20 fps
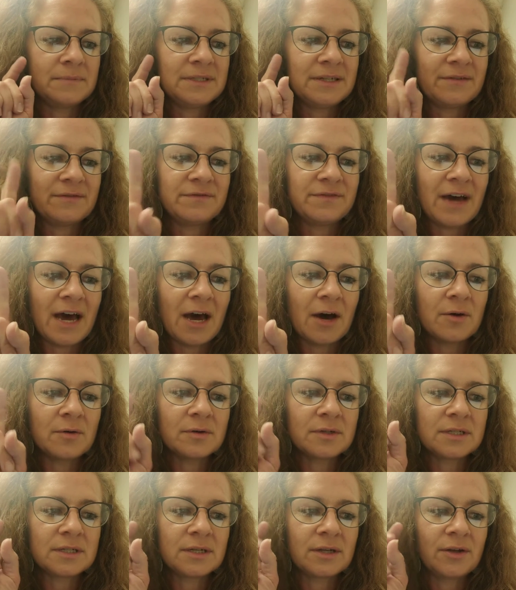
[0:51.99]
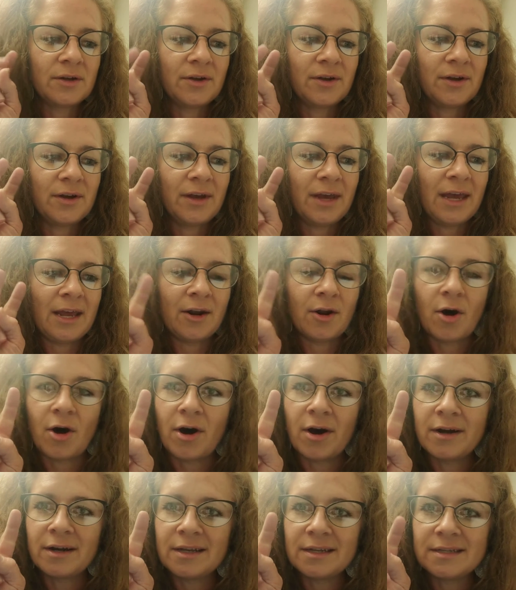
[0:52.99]
devout and
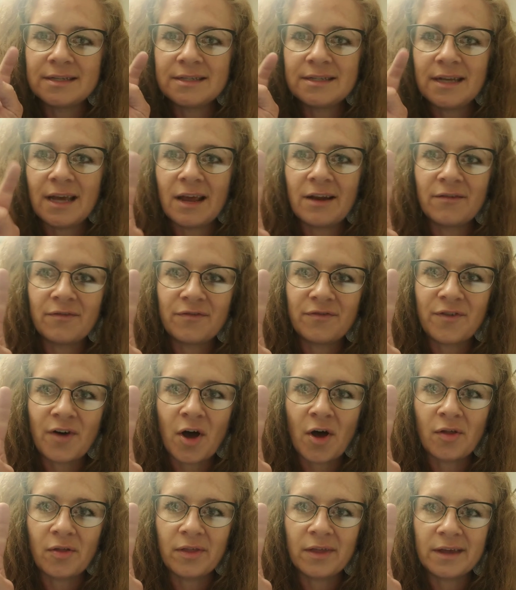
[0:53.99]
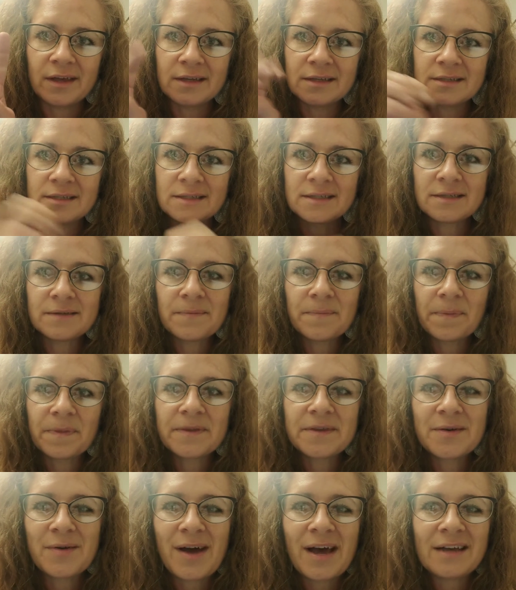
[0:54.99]
honest and faultless.
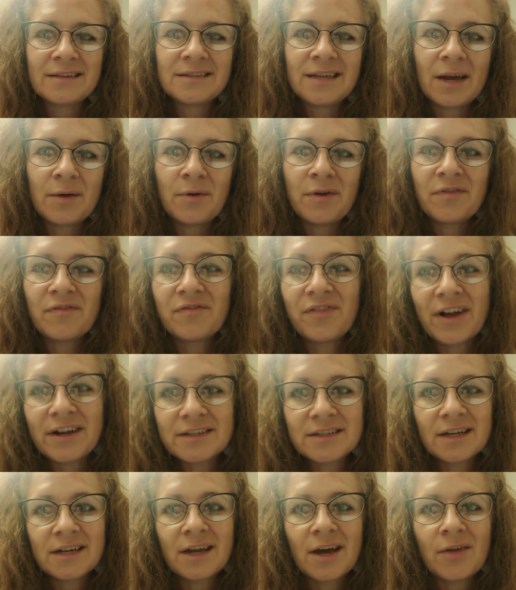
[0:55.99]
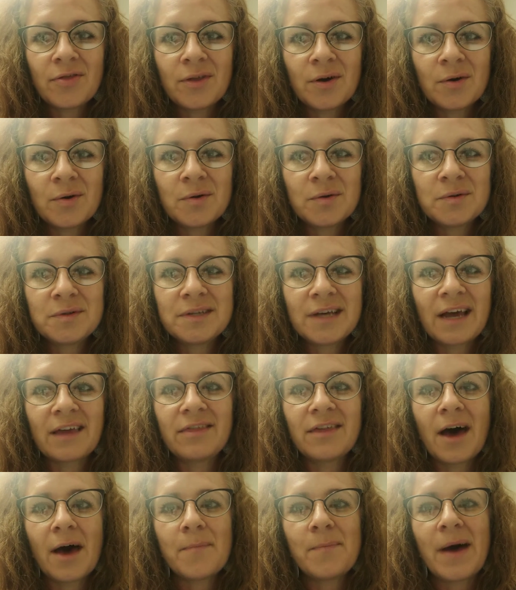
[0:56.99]
So as I reflected on those, I
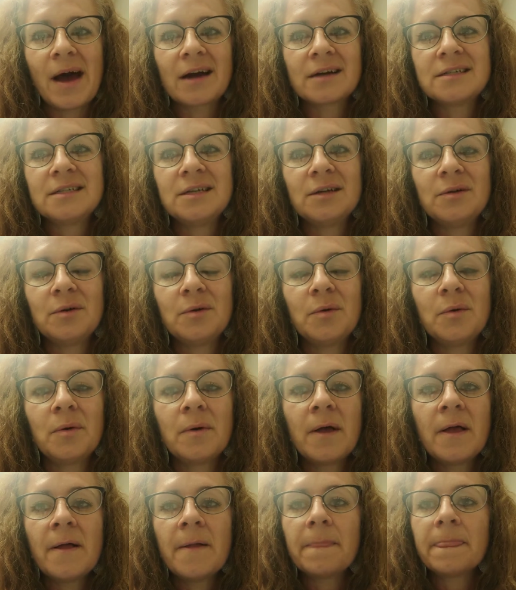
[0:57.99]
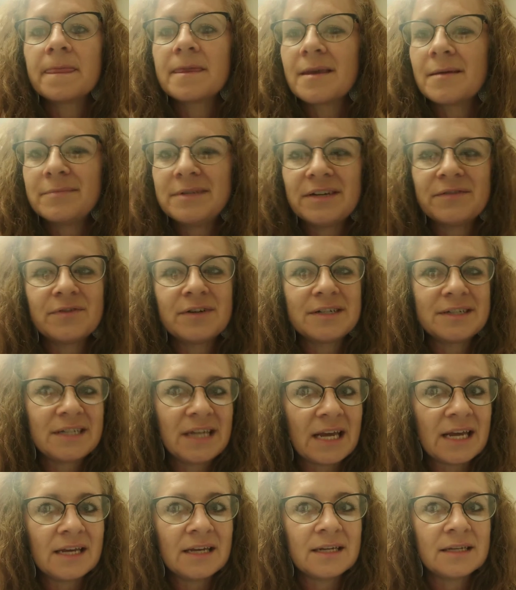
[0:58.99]
thought back to some different
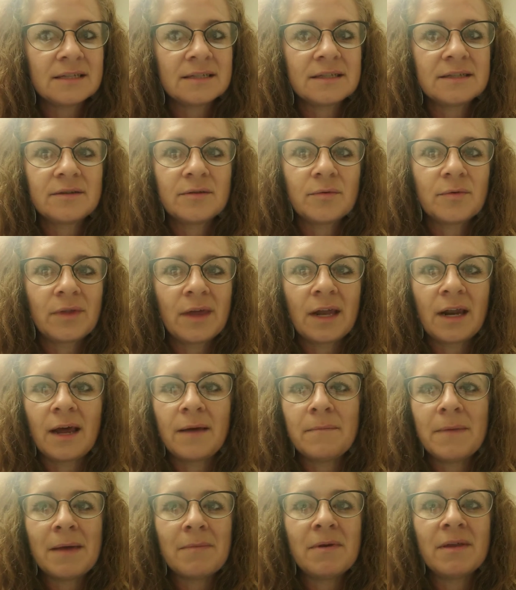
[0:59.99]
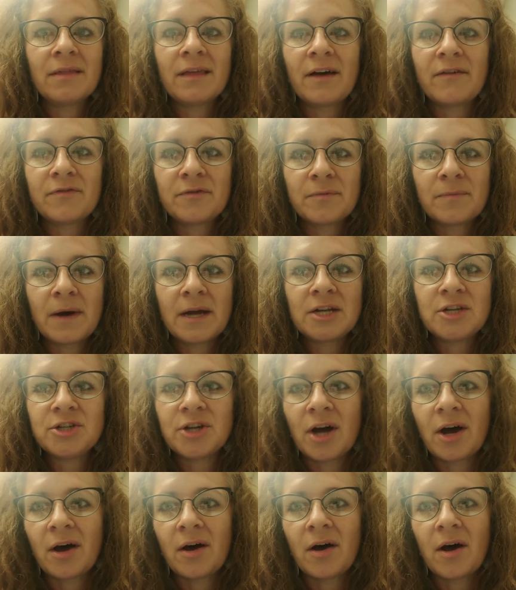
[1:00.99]
days that I maybe left my
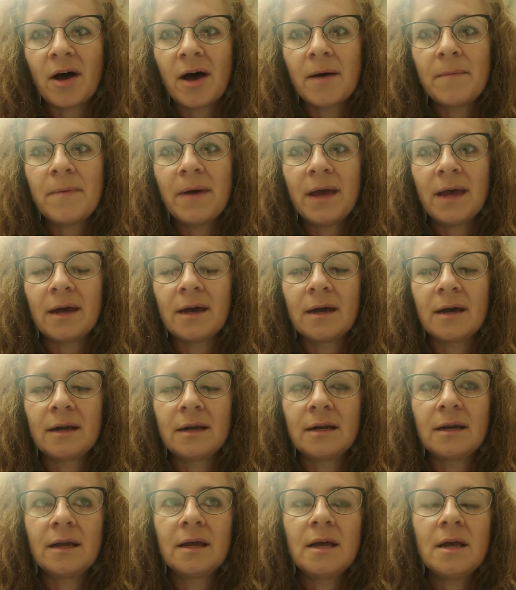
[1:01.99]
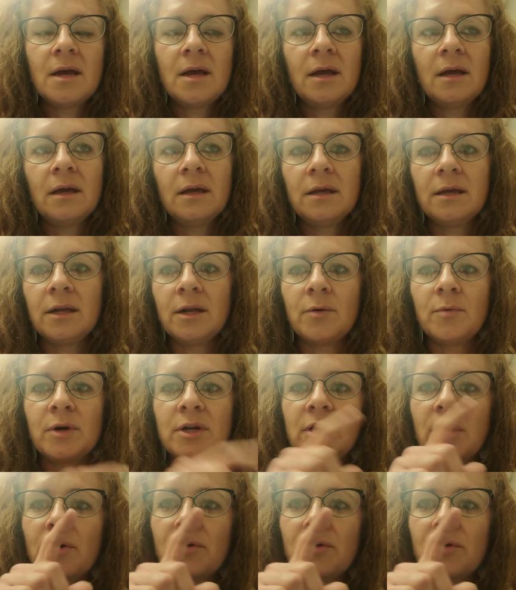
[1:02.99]
job and, you know, would